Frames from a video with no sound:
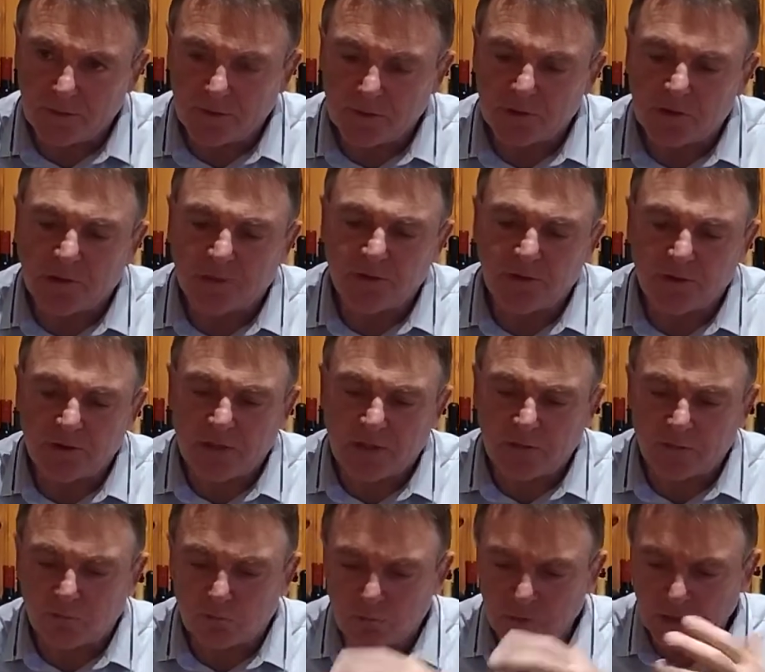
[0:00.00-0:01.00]
is giving you
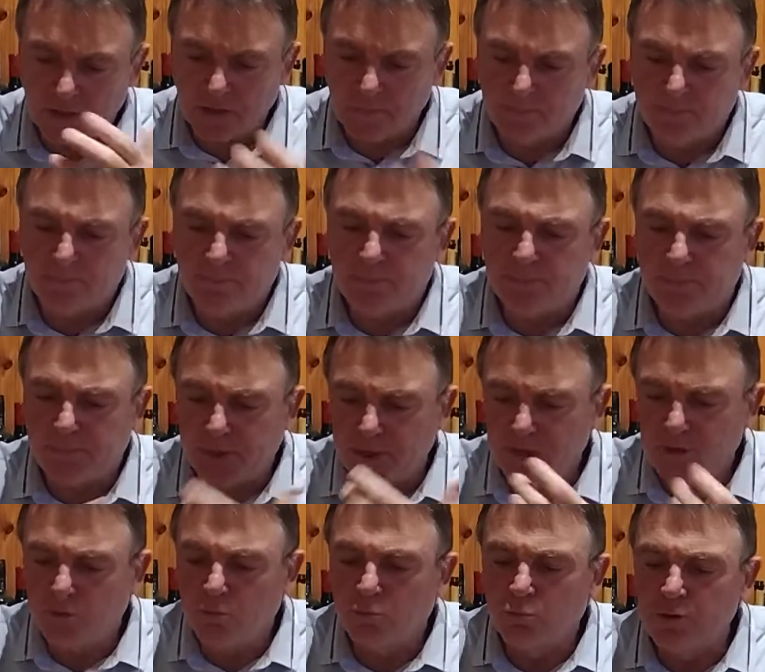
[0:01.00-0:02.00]
that really
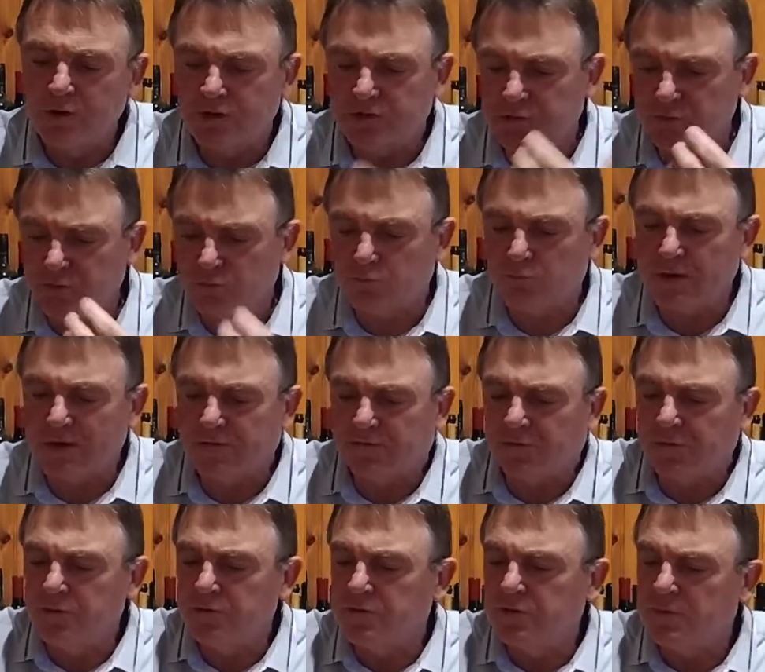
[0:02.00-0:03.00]
big richness, red
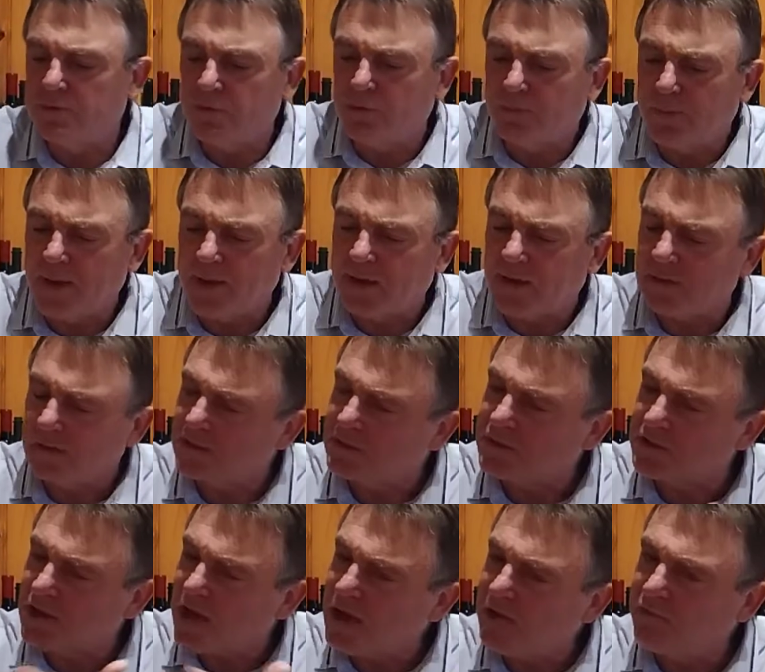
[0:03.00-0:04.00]
fruits in the middle palate. The
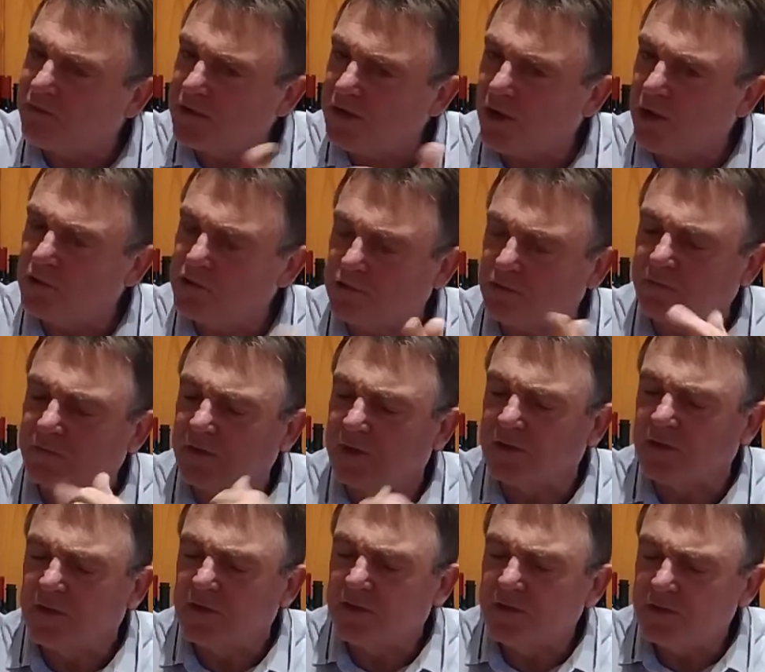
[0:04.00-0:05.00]
savoury notes of
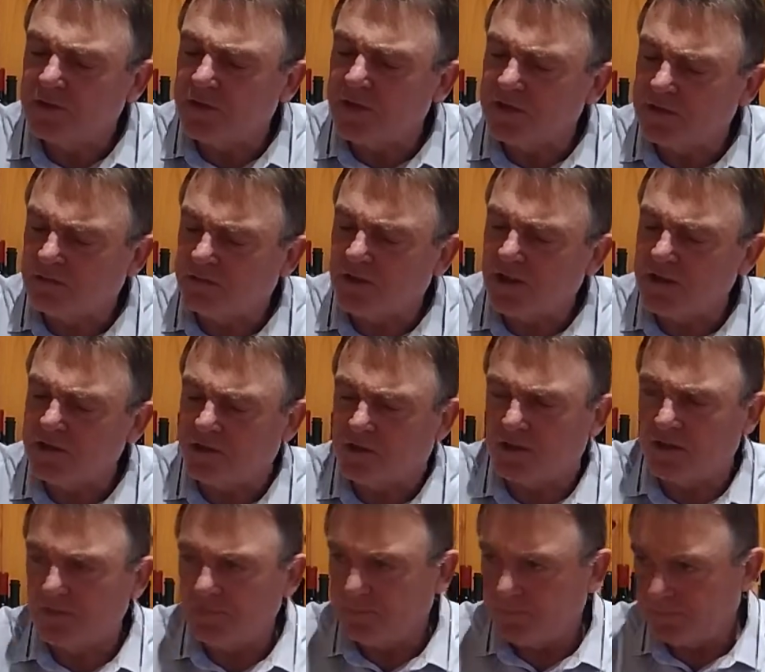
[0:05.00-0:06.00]
the
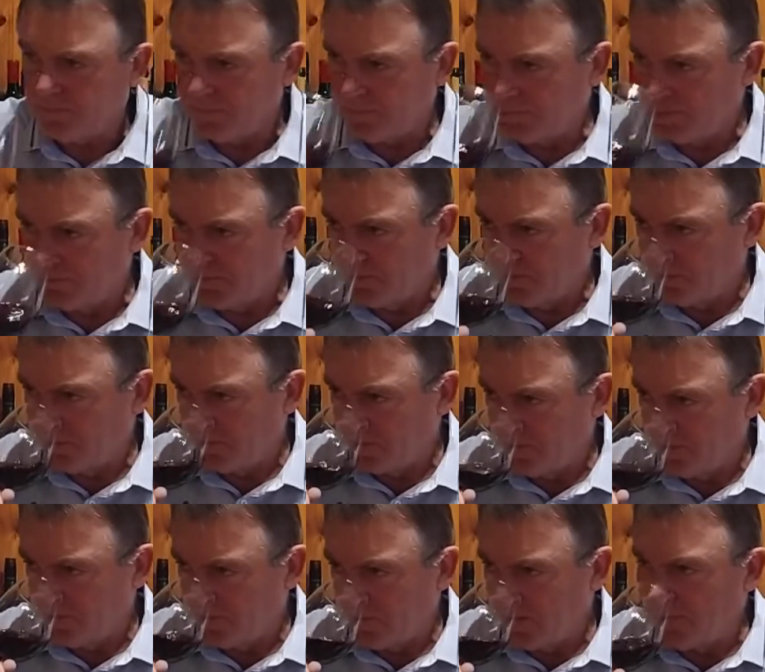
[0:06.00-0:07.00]
Sangiovese
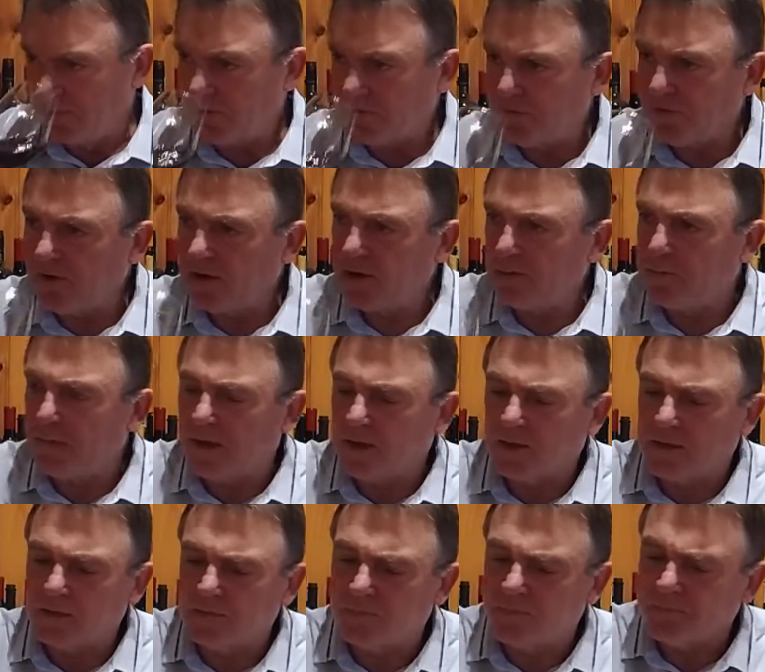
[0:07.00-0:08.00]
are at the front of the
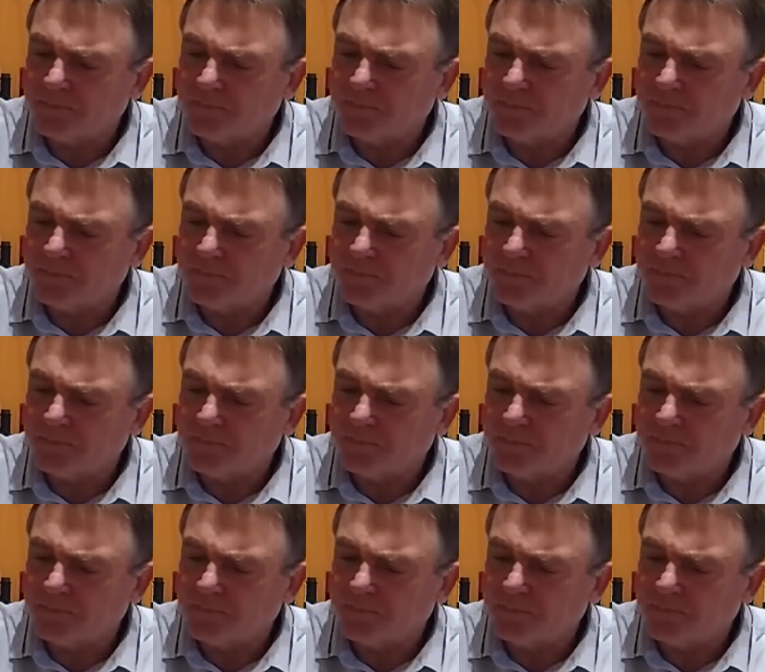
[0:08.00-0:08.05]
palate.